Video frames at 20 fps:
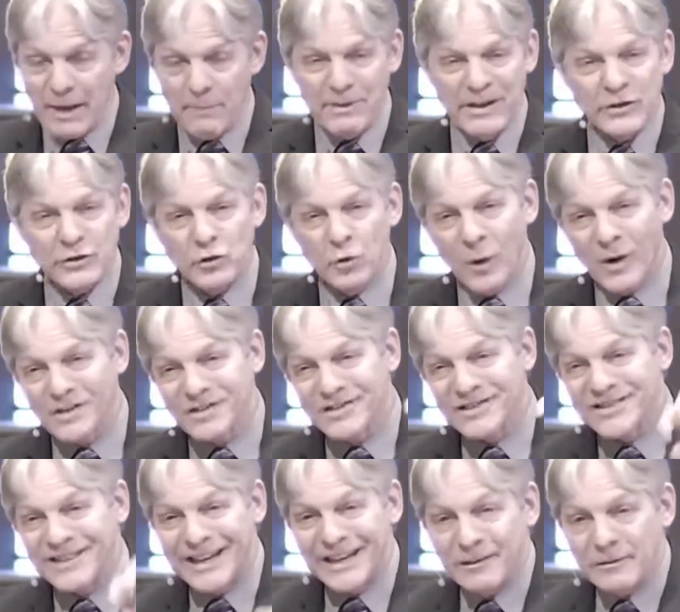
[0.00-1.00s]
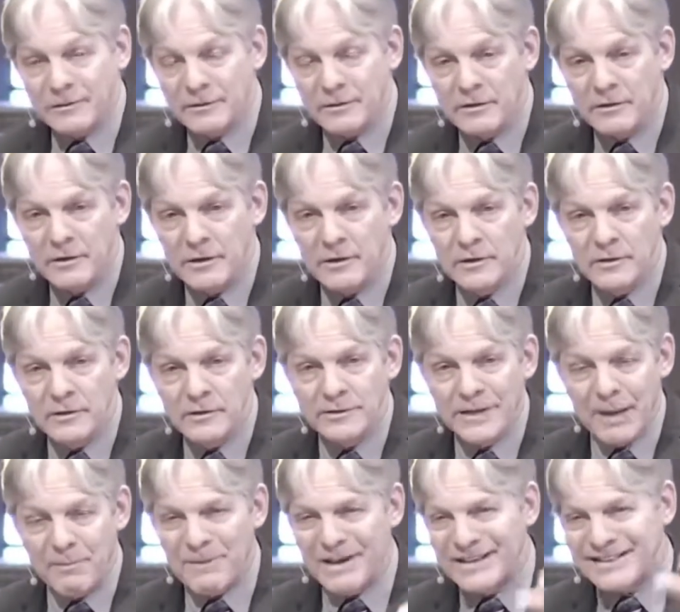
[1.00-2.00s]
that means you are sealed.
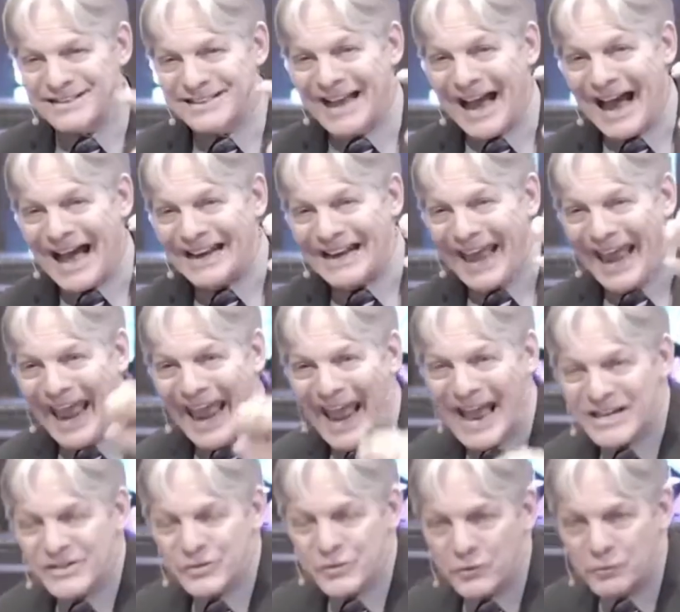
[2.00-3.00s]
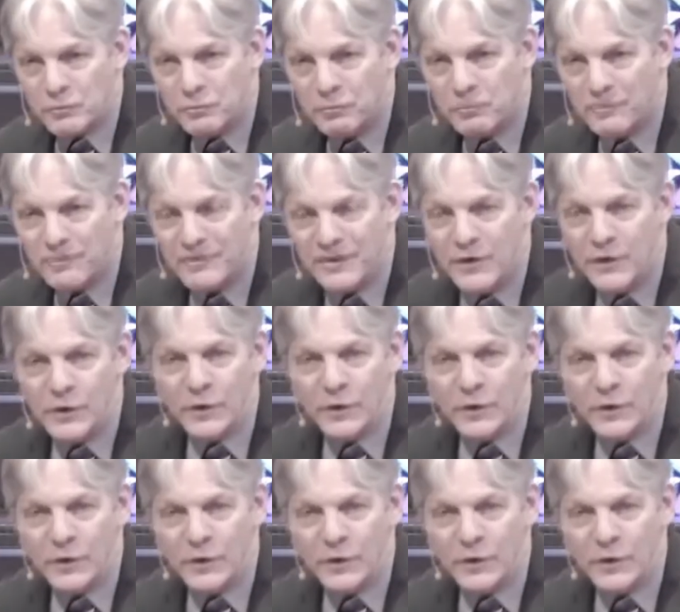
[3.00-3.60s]
That means God has you.